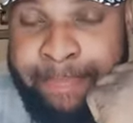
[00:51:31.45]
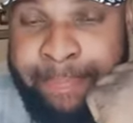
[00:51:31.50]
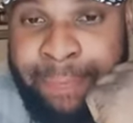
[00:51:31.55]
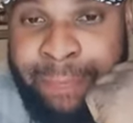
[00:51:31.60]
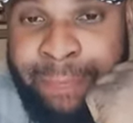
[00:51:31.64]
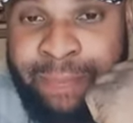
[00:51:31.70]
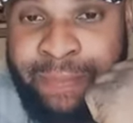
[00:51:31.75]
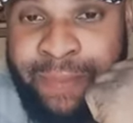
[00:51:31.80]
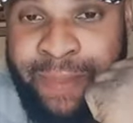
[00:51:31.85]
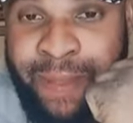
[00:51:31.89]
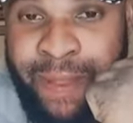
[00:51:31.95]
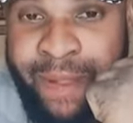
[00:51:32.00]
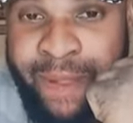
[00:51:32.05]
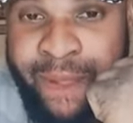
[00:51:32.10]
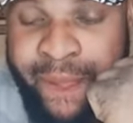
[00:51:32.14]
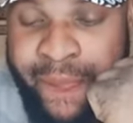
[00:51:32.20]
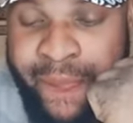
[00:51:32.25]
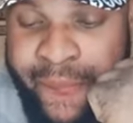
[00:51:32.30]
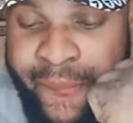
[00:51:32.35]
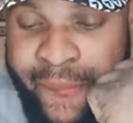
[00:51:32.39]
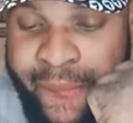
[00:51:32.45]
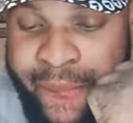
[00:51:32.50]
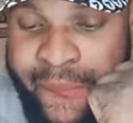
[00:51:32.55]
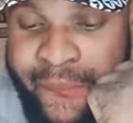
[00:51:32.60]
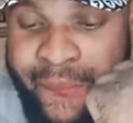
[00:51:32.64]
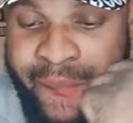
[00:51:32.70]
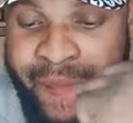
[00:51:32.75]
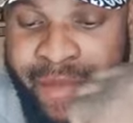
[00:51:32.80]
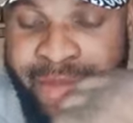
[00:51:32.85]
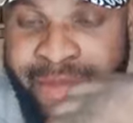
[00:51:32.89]
for a moment. I go
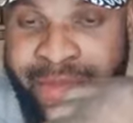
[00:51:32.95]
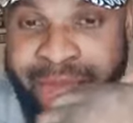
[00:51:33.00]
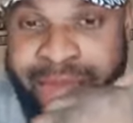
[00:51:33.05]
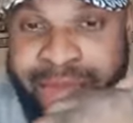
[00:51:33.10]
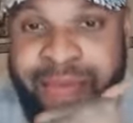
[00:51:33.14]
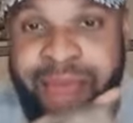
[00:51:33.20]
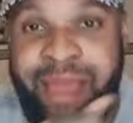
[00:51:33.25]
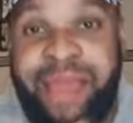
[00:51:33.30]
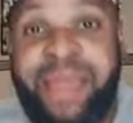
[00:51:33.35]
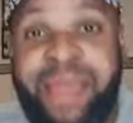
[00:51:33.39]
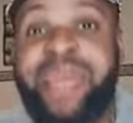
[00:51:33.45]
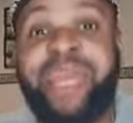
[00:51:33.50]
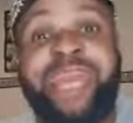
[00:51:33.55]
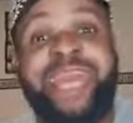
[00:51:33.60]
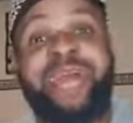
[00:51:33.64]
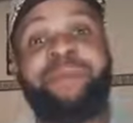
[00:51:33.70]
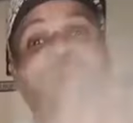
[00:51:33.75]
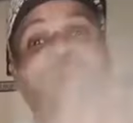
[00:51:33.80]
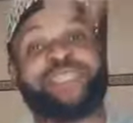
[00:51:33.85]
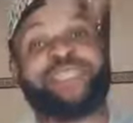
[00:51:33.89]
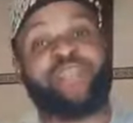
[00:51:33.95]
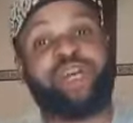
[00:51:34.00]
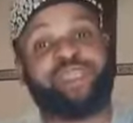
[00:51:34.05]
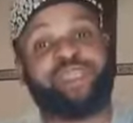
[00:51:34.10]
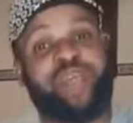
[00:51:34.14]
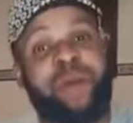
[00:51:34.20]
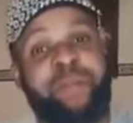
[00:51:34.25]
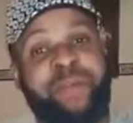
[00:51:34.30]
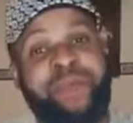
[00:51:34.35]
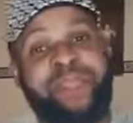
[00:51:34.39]
back. Here, my
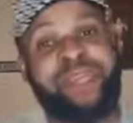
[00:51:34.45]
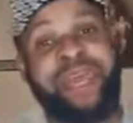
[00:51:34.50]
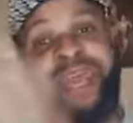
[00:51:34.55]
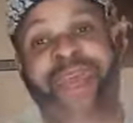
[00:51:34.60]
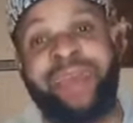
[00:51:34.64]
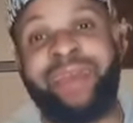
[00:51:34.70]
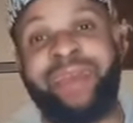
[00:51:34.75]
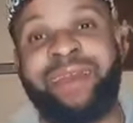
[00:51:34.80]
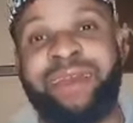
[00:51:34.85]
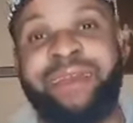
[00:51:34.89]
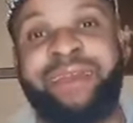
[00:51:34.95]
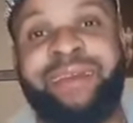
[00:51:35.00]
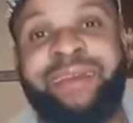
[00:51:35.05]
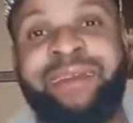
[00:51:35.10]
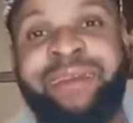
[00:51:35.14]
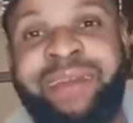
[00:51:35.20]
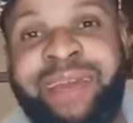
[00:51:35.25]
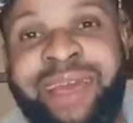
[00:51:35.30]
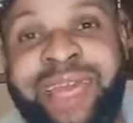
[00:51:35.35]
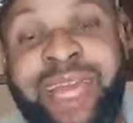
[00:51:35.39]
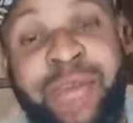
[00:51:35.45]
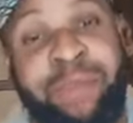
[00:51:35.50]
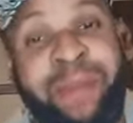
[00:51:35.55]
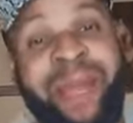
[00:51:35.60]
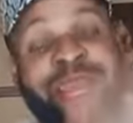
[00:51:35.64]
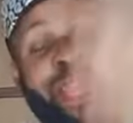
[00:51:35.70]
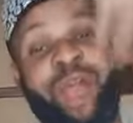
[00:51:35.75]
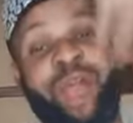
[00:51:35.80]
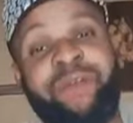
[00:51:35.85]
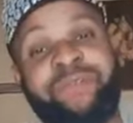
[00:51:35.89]
thumbs up in there. Here,
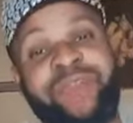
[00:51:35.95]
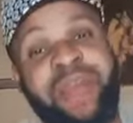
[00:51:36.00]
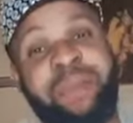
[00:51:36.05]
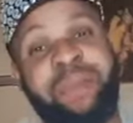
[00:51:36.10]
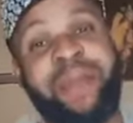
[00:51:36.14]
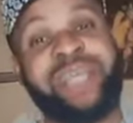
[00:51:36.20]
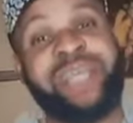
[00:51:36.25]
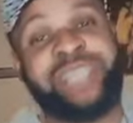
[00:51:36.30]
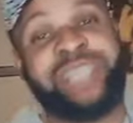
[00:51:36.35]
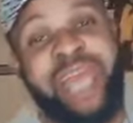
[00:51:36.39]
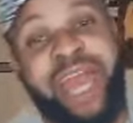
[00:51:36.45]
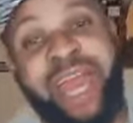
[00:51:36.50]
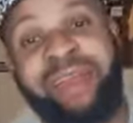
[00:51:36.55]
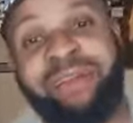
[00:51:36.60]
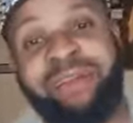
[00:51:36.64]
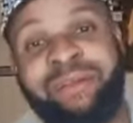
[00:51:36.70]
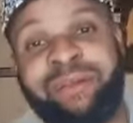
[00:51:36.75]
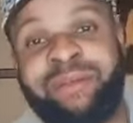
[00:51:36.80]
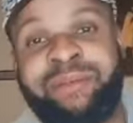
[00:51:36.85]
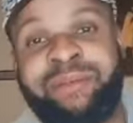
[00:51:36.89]
my love. Here, my share.